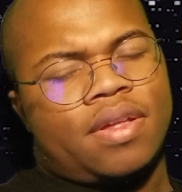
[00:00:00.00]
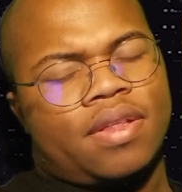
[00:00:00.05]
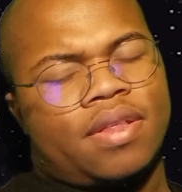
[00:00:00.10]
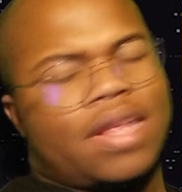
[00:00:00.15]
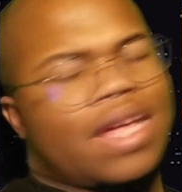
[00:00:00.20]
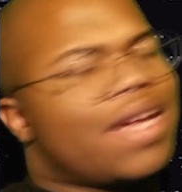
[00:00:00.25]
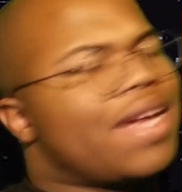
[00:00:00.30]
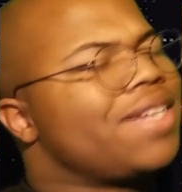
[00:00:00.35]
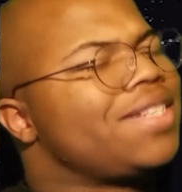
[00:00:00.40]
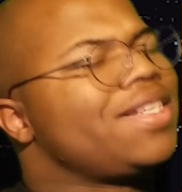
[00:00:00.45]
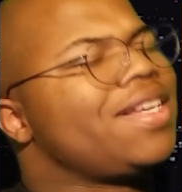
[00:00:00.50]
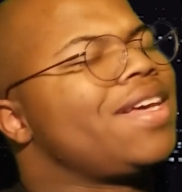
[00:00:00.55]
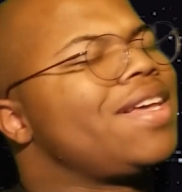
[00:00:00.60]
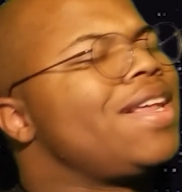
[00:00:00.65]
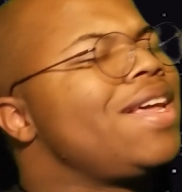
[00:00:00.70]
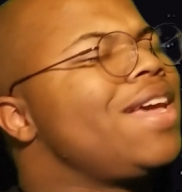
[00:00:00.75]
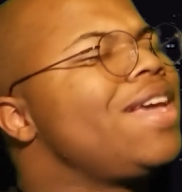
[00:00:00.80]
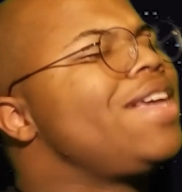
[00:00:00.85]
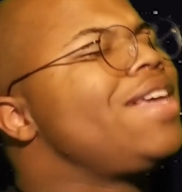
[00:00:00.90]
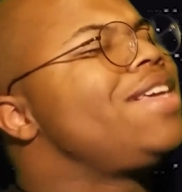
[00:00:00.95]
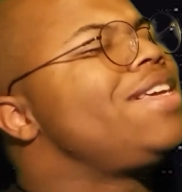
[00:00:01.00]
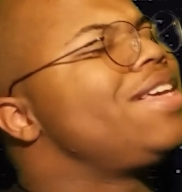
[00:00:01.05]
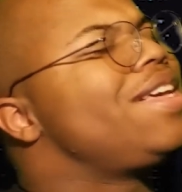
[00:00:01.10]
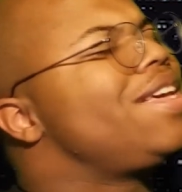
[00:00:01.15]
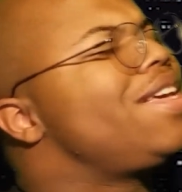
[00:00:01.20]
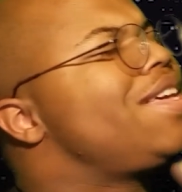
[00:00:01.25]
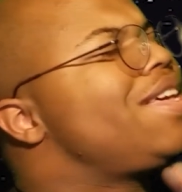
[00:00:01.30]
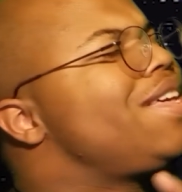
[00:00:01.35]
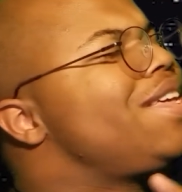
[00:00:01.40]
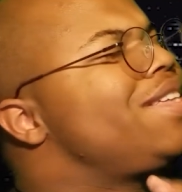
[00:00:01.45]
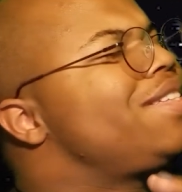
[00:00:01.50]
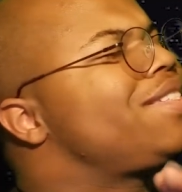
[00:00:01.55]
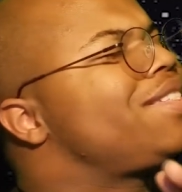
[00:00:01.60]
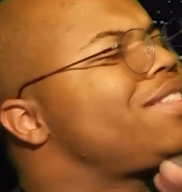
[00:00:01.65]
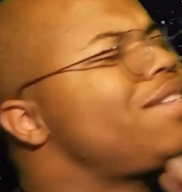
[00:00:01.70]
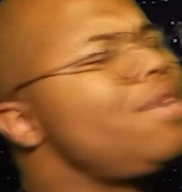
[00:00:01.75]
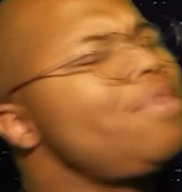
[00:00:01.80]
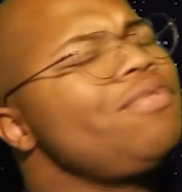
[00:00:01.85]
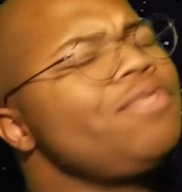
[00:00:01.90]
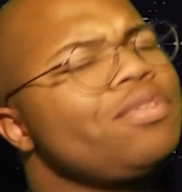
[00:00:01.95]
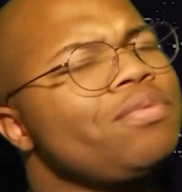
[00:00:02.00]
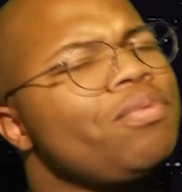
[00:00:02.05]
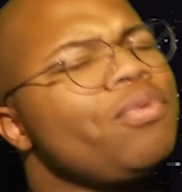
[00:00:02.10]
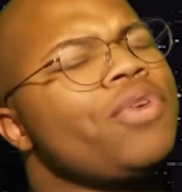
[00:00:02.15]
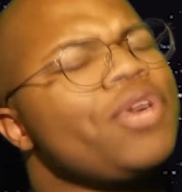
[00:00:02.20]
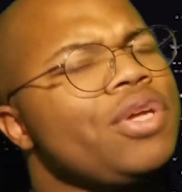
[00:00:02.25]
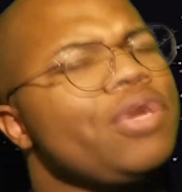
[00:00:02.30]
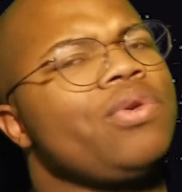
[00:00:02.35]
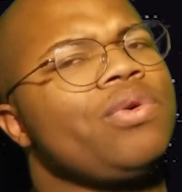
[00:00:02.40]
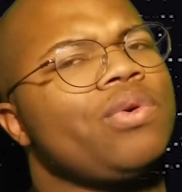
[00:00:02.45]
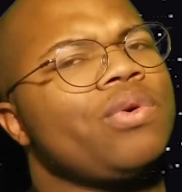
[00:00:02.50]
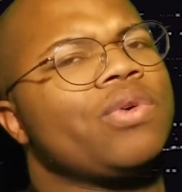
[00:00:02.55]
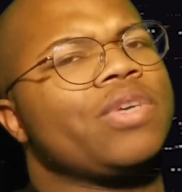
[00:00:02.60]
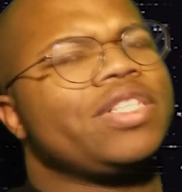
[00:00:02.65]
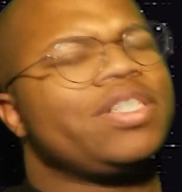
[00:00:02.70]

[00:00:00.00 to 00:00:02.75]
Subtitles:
Like I said, his stuff is pretty cool.